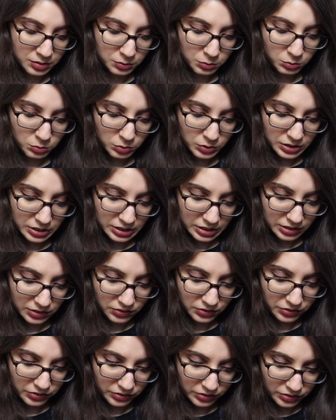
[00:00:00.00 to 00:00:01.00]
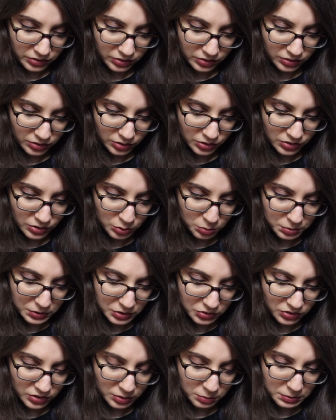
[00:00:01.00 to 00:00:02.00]
which also
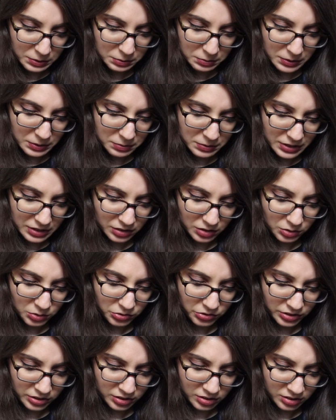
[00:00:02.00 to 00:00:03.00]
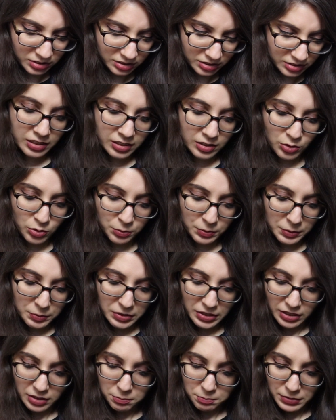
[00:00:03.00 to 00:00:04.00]
appears to be maybe a lotion or
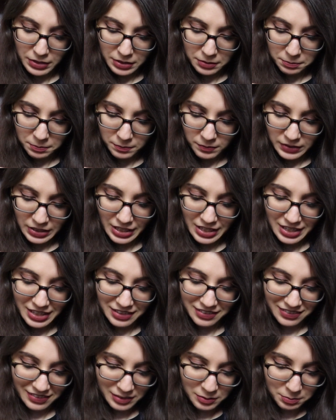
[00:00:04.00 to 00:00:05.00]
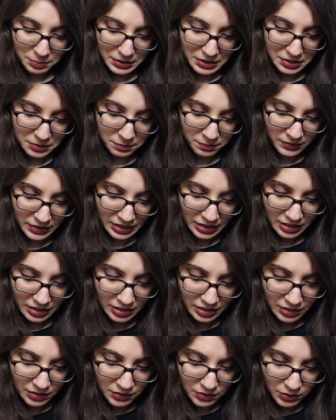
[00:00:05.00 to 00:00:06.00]
maybe a lip balm. Yeah, it's a lip balm.
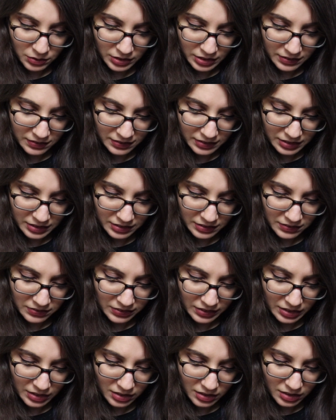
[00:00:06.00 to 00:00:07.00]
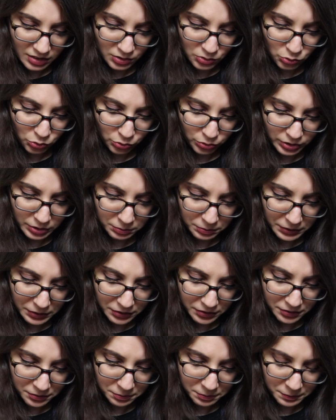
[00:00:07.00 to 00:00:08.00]
So this is The
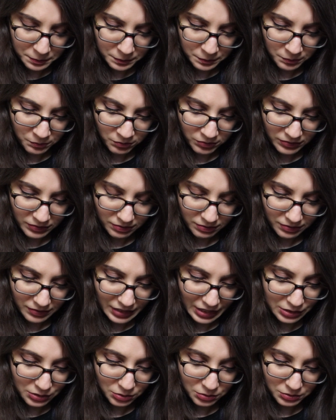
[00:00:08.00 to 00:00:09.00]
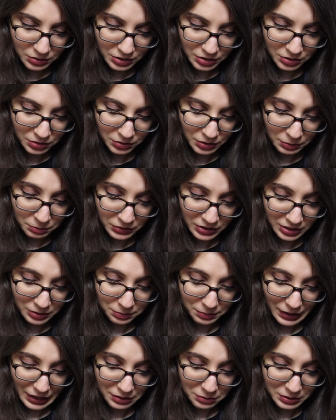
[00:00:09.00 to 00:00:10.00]
Dreamer. I don't know. I'm
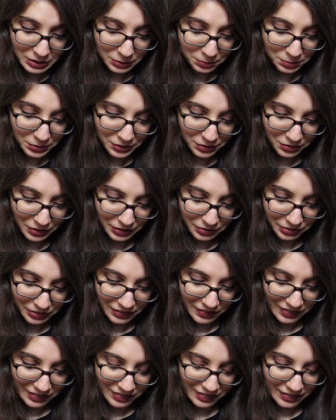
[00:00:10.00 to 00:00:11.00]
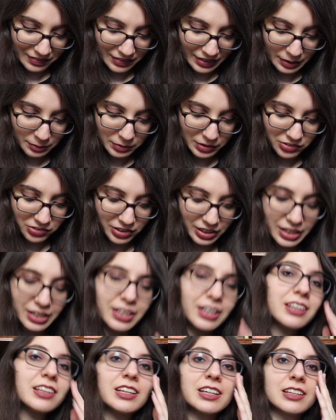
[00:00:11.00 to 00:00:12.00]
really bad with the book references this time. Usually I
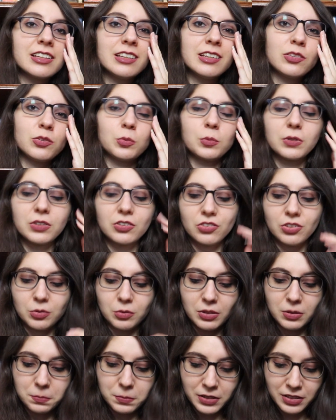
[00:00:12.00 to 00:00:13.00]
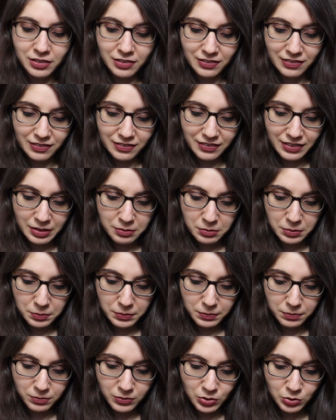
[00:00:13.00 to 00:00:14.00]
get like at least 1 or 2 of the books. This time
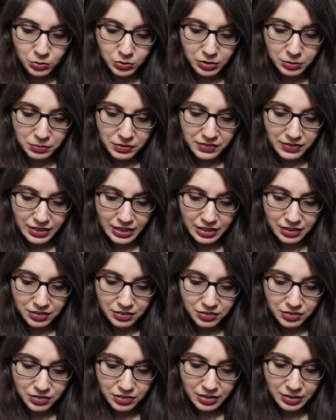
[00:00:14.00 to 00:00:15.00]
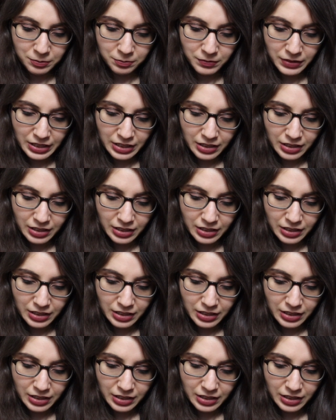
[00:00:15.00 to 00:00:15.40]
I'm totally missing out on all of them.